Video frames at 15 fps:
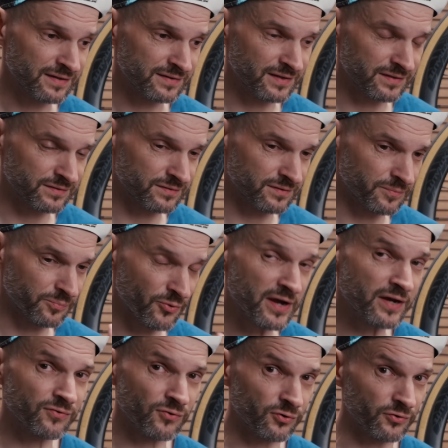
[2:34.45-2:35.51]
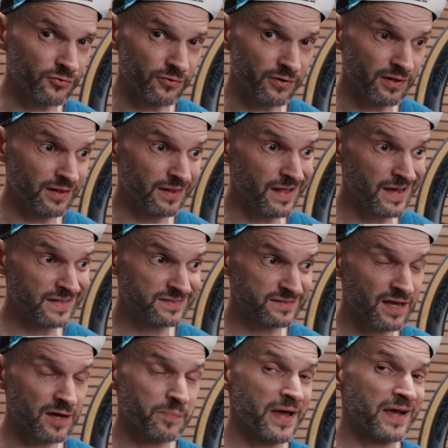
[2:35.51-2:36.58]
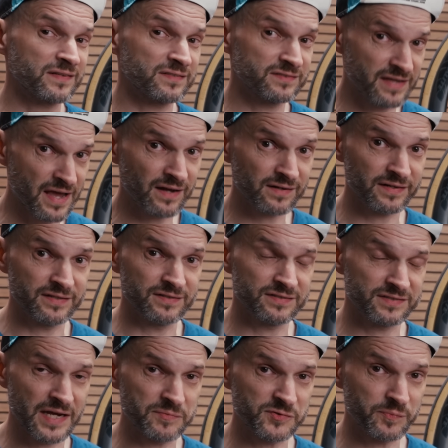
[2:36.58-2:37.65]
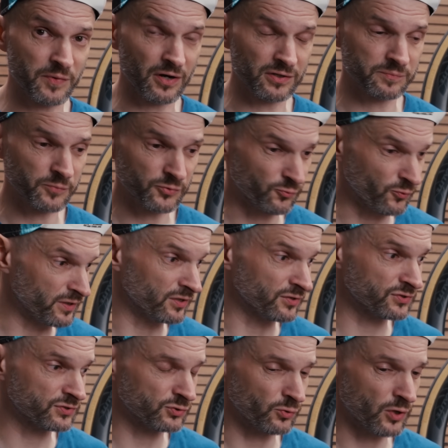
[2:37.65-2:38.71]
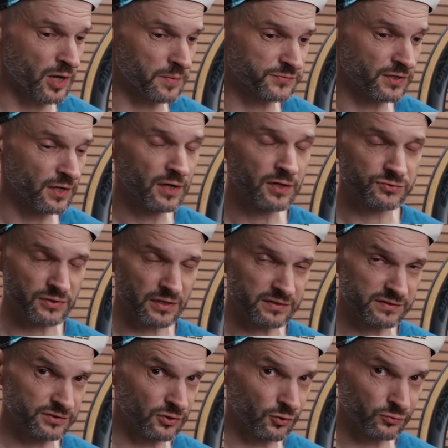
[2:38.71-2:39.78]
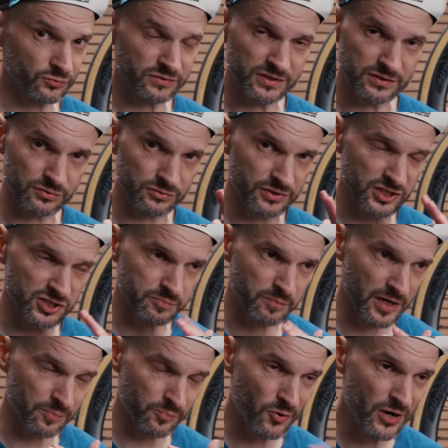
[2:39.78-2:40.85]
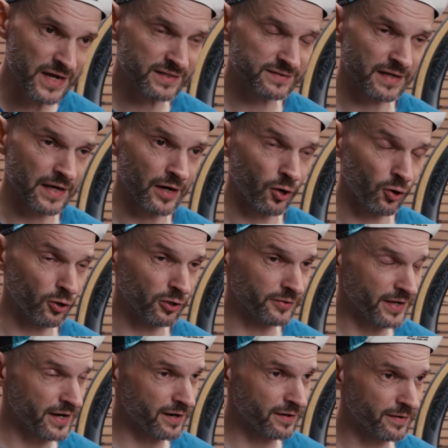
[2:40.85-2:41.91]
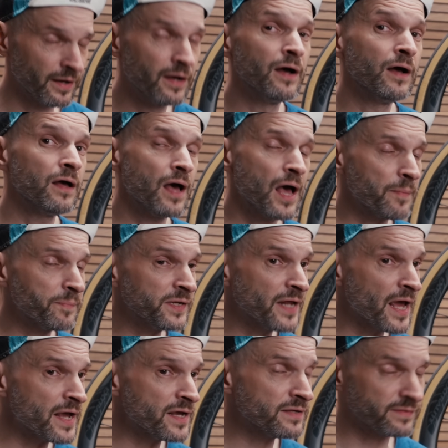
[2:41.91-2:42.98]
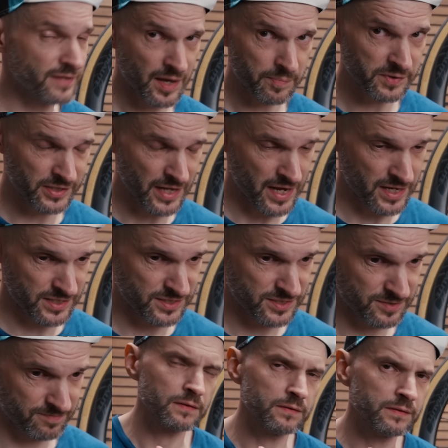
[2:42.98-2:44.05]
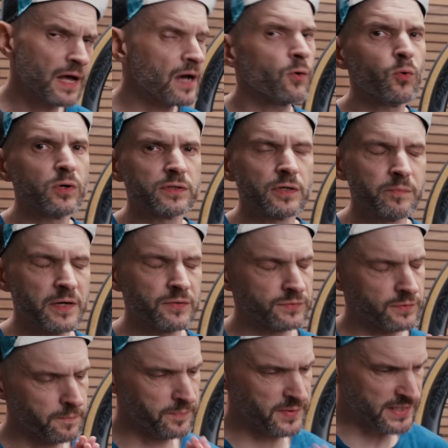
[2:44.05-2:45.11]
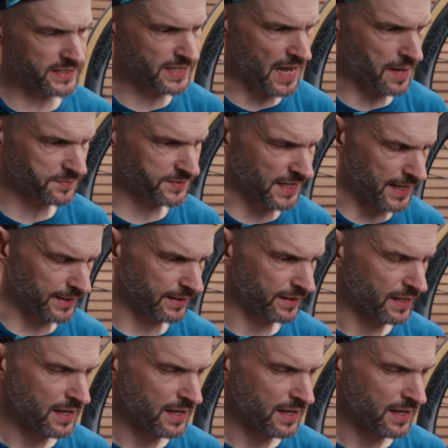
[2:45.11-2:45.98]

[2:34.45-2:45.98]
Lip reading: that the brake rotor lines up exactly in the same spot between those 2 hubs, so I don't need to touch my brakes at all there. Happy days, happy days. Now, what about the B gap then?